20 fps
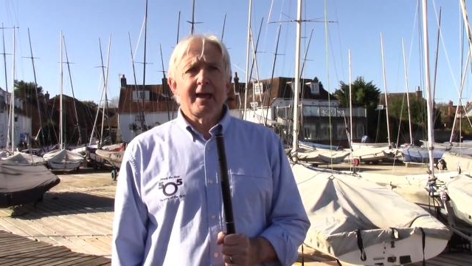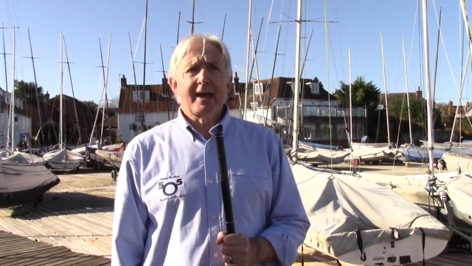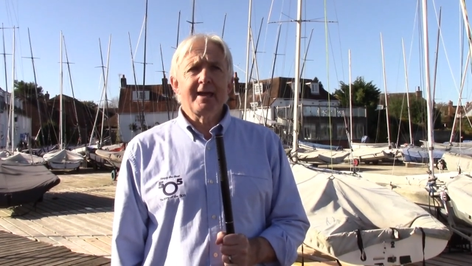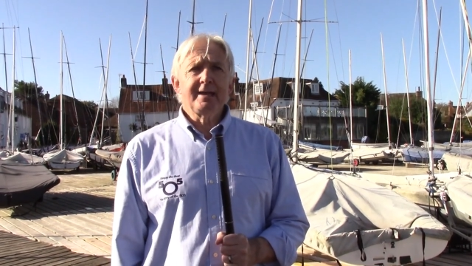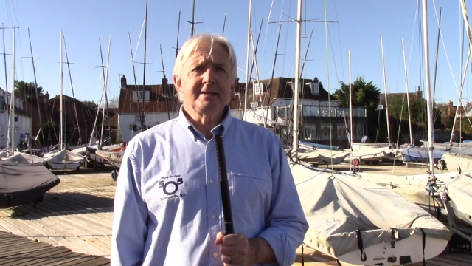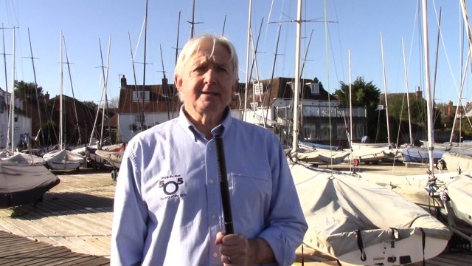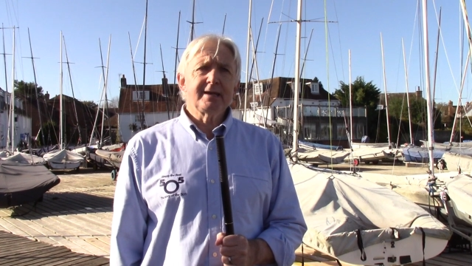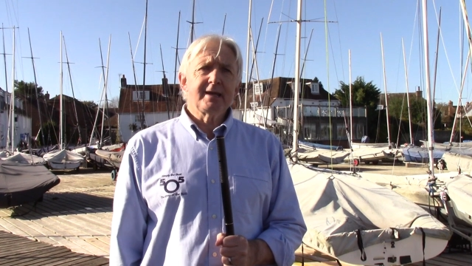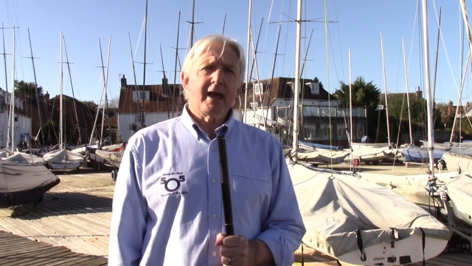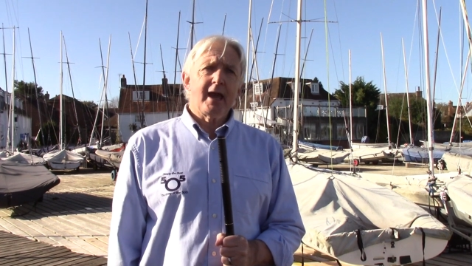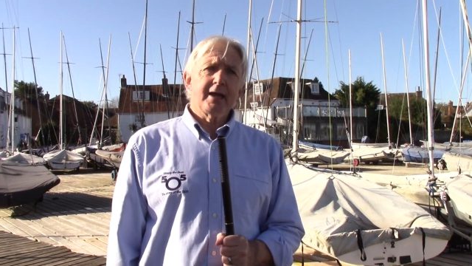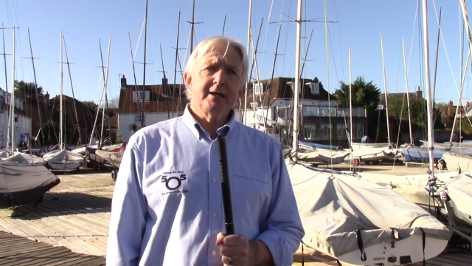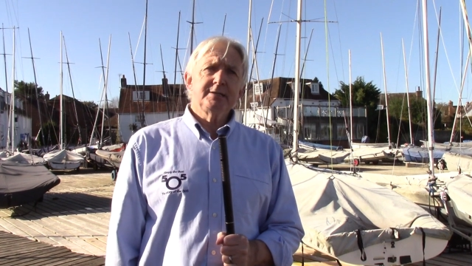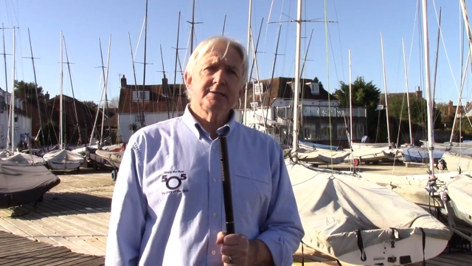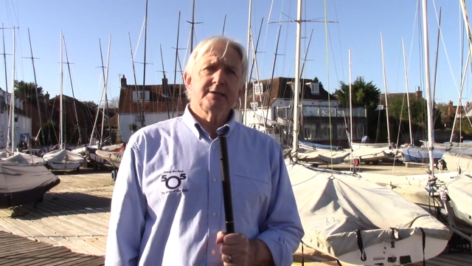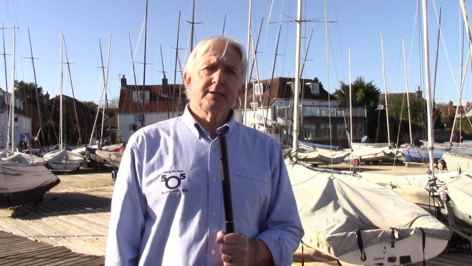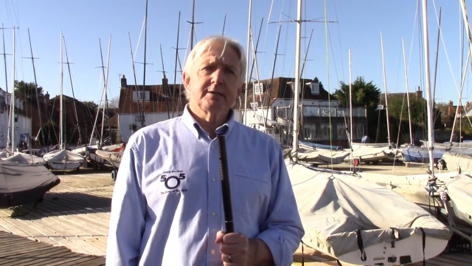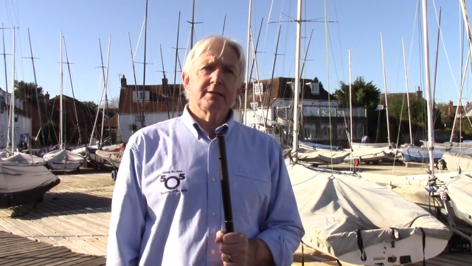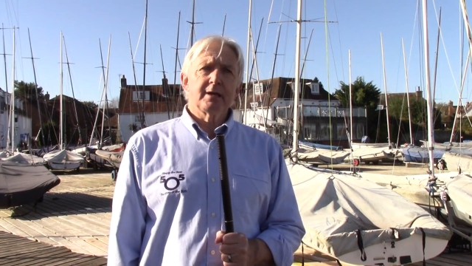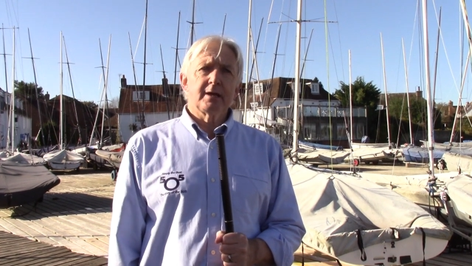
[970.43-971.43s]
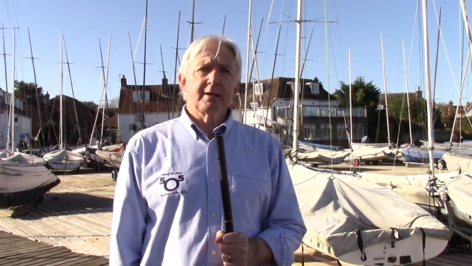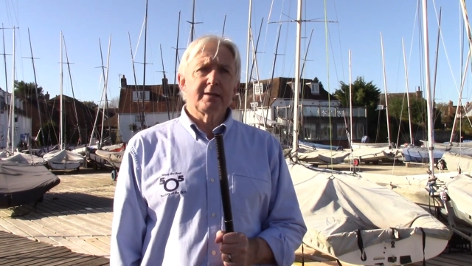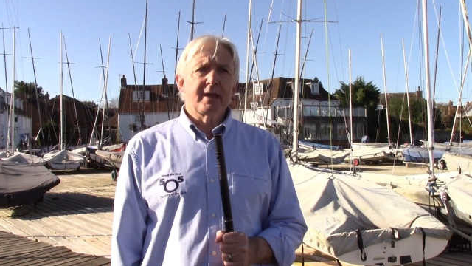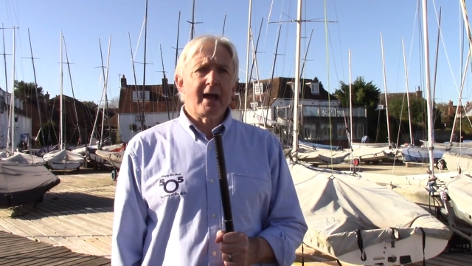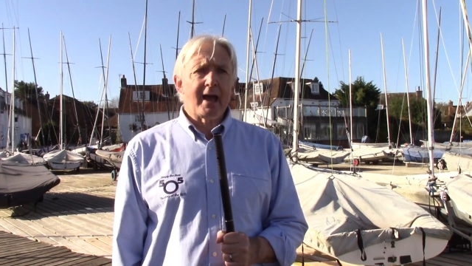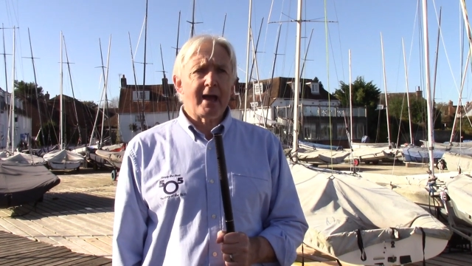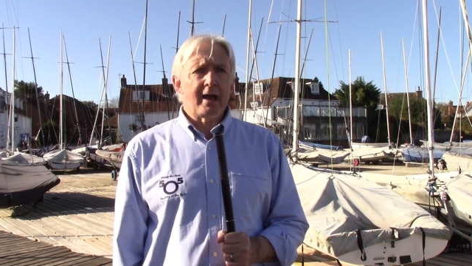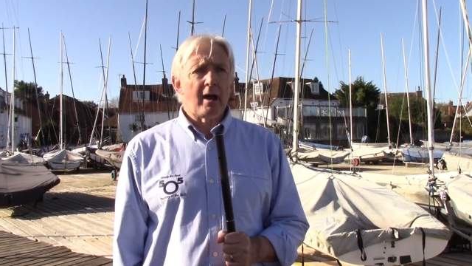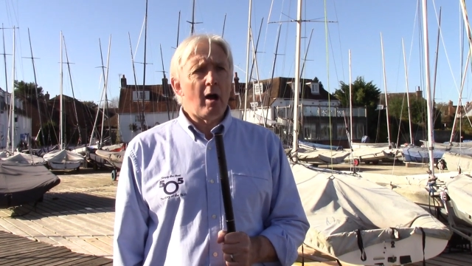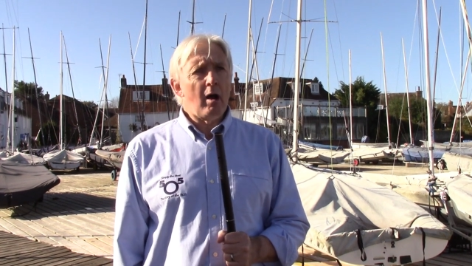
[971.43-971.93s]
indicated that
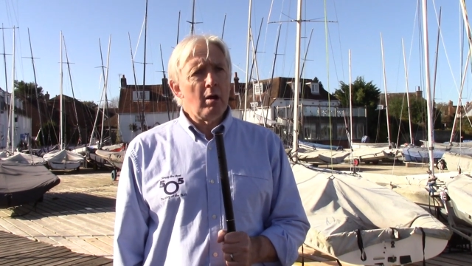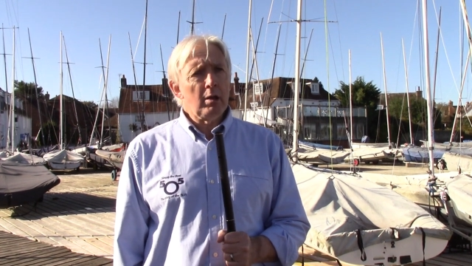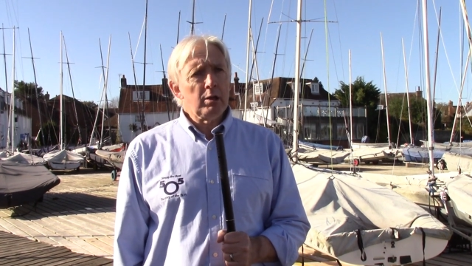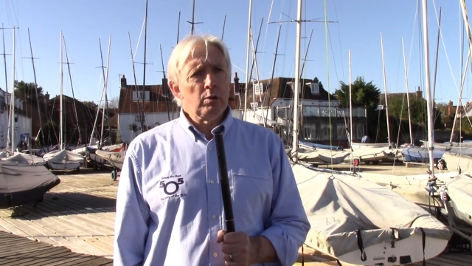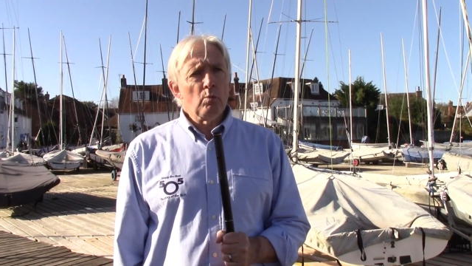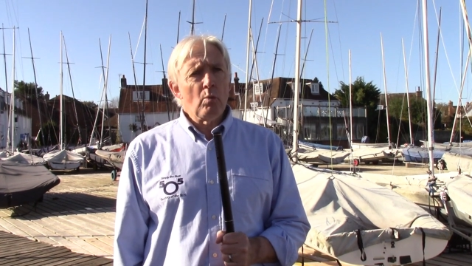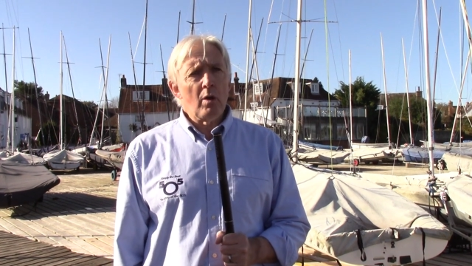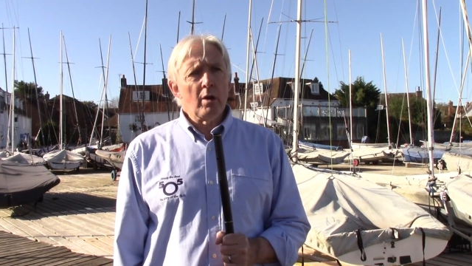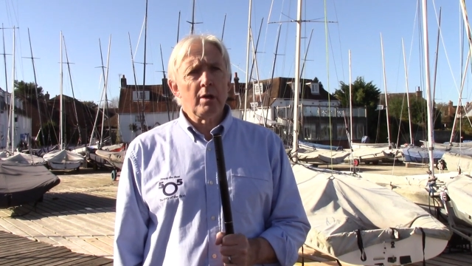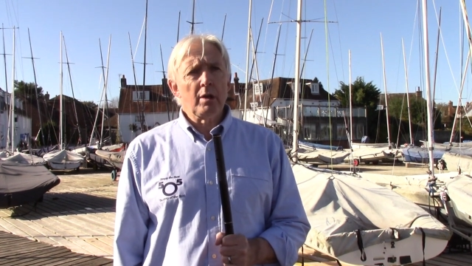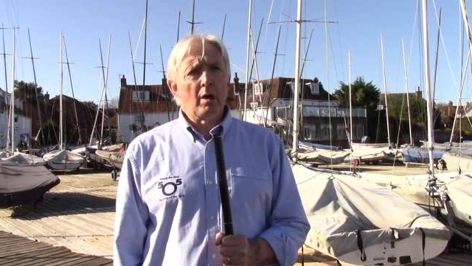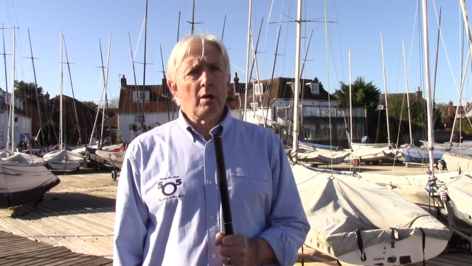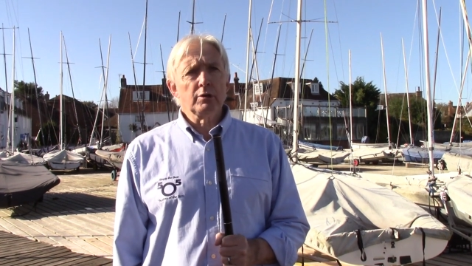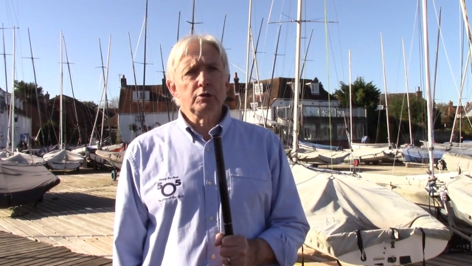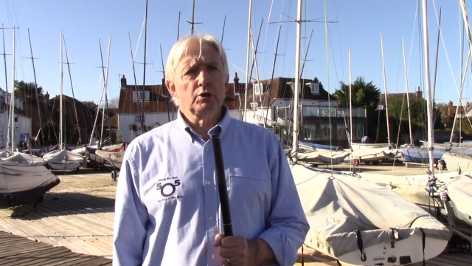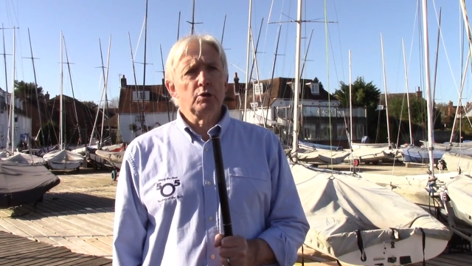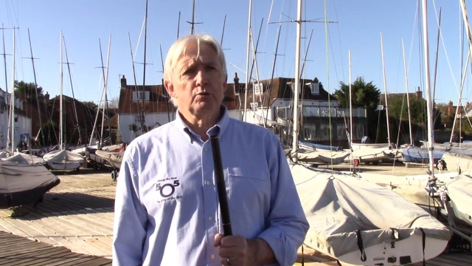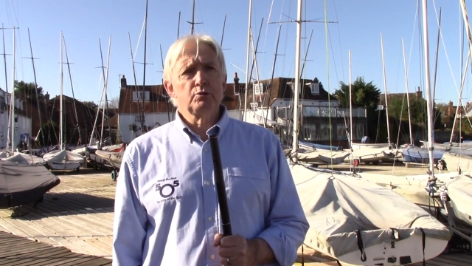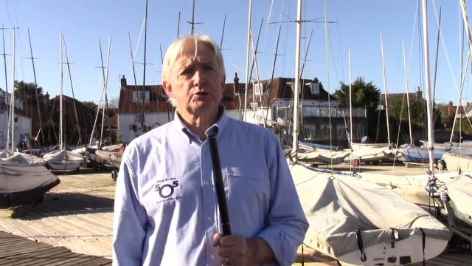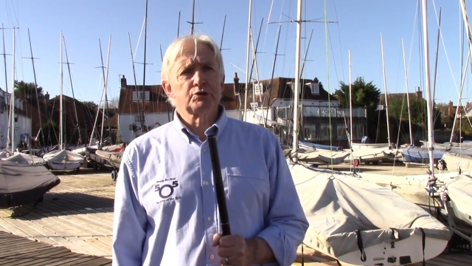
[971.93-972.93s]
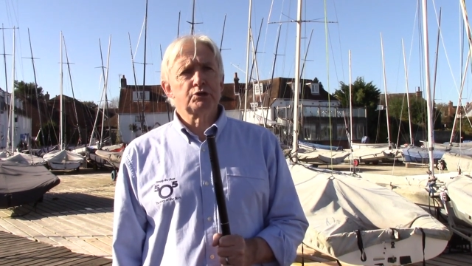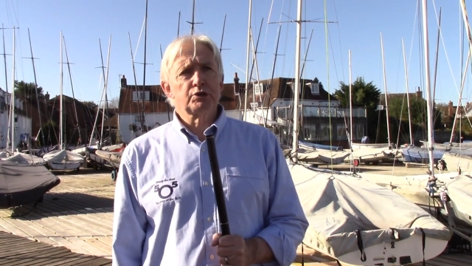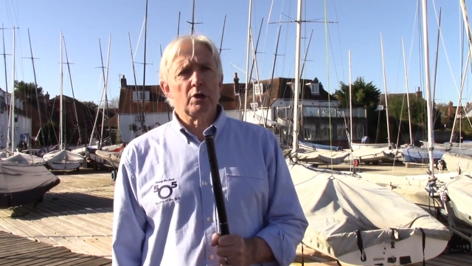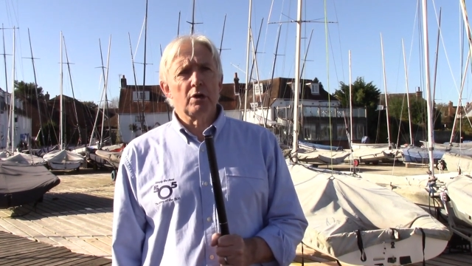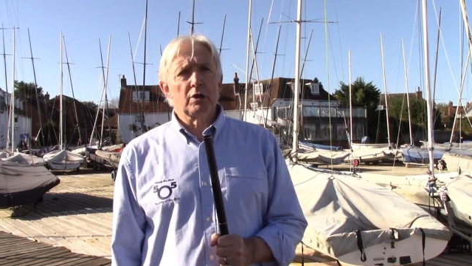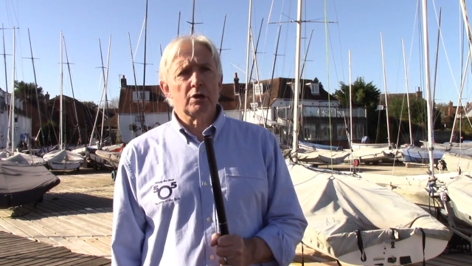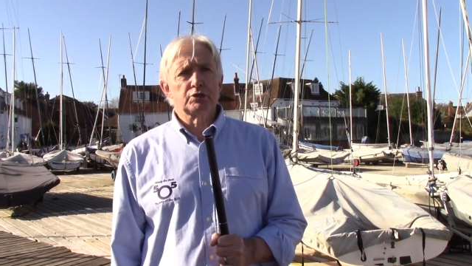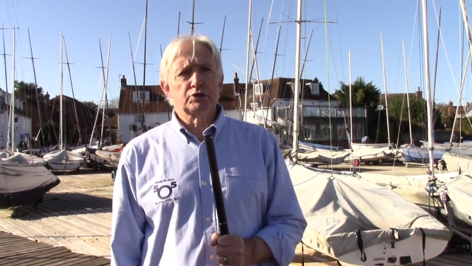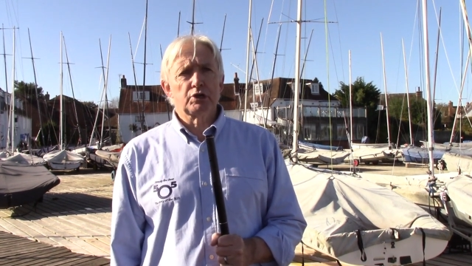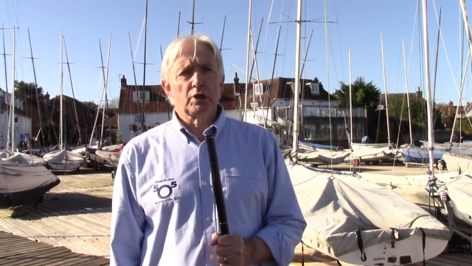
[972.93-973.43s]
that IYRU
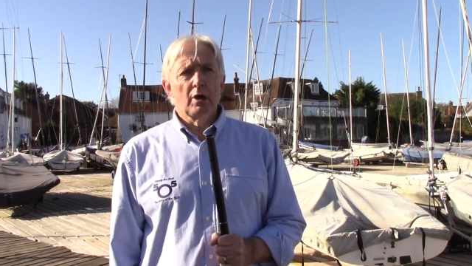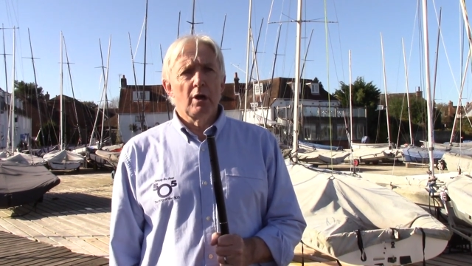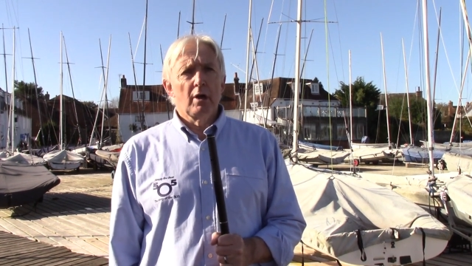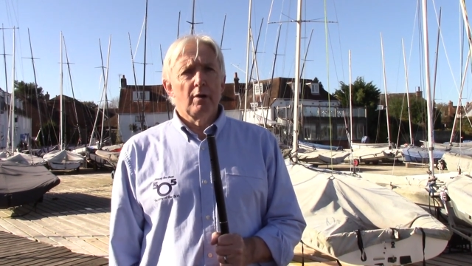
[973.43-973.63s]
search